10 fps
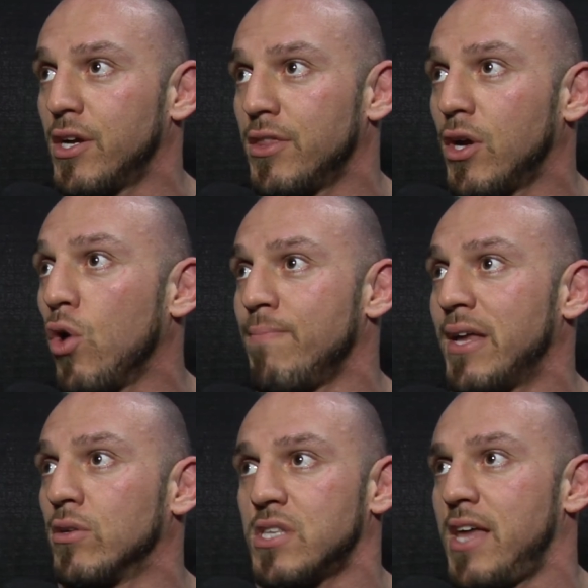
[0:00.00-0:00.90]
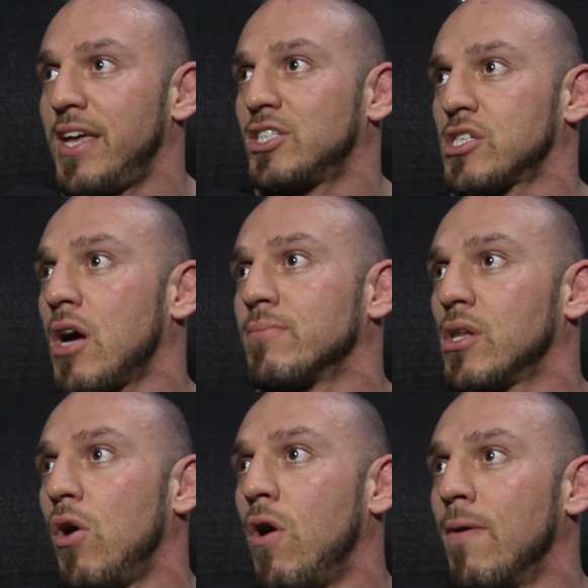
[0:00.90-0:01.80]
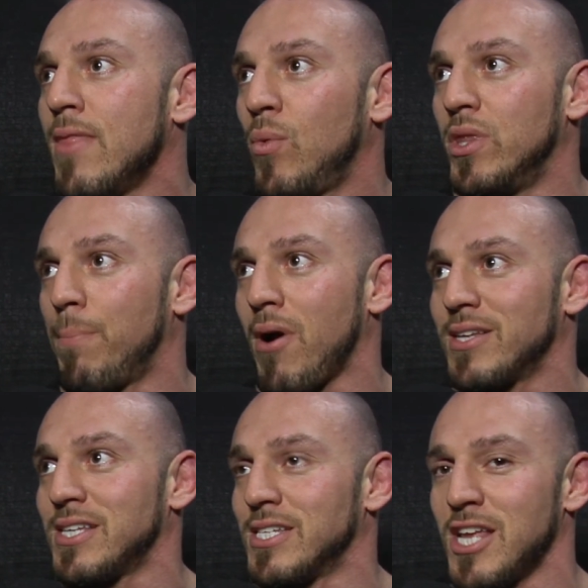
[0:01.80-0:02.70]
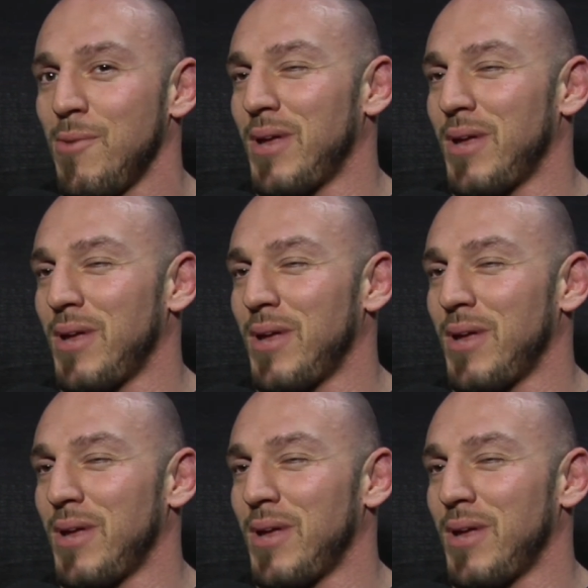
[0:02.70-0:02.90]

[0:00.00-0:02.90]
the gold medals, that just comes along in the process.